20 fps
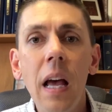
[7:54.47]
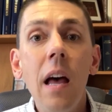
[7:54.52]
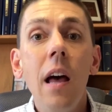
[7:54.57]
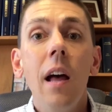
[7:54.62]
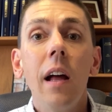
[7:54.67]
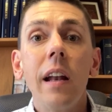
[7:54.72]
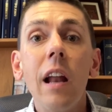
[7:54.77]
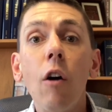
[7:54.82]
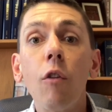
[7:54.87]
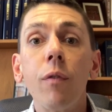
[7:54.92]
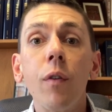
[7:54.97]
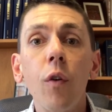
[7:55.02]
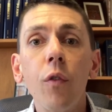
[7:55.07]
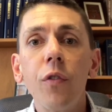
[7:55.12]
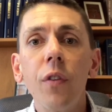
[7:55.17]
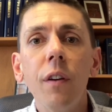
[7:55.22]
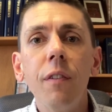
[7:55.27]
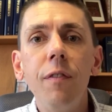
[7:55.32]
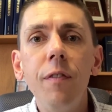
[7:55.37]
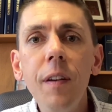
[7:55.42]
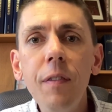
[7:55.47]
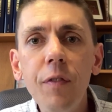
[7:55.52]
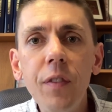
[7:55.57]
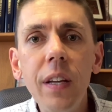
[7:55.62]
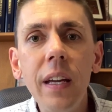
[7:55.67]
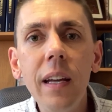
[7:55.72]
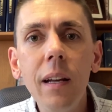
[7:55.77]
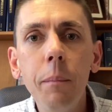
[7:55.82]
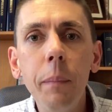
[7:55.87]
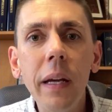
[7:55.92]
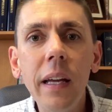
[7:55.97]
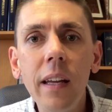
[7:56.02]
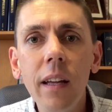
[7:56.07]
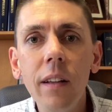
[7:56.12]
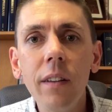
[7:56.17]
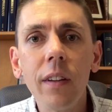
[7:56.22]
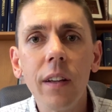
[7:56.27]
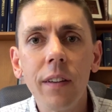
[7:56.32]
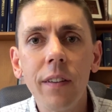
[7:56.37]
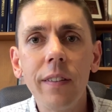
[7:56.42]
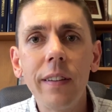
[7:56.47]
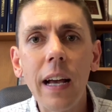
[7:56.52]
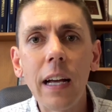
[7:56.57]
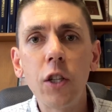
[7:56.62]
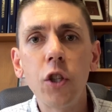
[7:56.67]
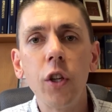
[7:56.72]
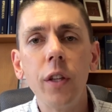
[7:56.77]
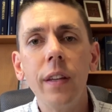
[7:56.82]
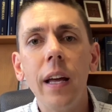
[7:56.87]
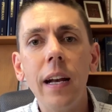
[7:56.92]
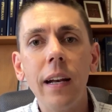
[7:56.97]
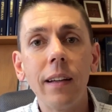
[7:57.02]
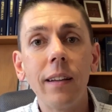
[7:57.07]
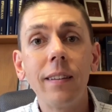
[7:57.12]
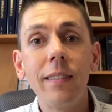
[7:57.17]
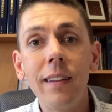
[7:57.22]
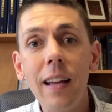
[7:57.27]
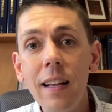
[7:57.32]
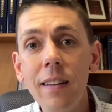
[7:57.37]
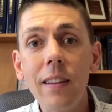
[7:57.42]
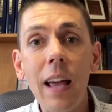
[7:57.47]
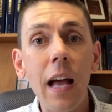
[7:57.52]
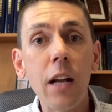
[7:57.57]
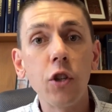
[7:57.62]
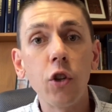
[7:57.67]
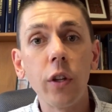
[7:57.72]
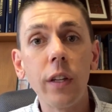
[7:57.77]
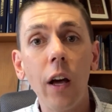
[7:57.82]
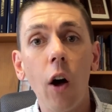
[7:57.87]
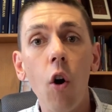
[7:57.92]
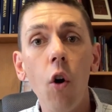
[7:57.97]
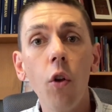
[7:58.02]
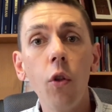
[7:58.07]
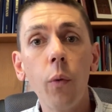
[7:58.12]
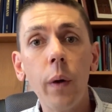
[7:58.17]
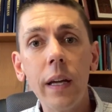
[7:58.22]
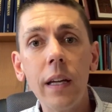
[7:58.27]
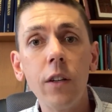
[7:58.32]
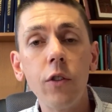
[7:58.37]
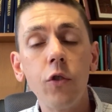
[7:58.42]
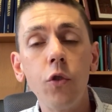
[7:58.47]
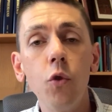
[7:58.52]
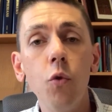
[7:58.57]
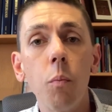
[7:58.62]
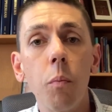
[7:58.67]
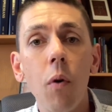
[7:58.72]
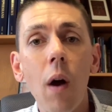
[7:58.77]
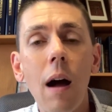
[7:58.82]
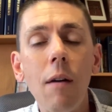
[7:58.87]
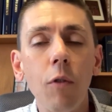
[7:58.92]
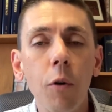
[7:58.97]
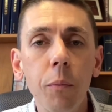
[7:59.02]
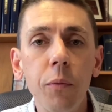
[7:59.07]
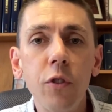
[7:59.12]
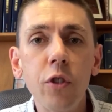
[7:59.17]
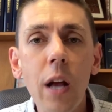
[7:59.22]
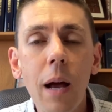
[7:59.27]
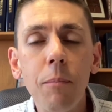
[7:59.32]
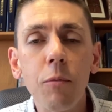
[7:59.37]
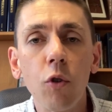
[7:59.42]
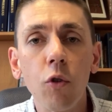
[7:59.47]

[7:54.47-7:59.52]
Now, verse 15 begins a section that extends actually all the way into Proverbs chapter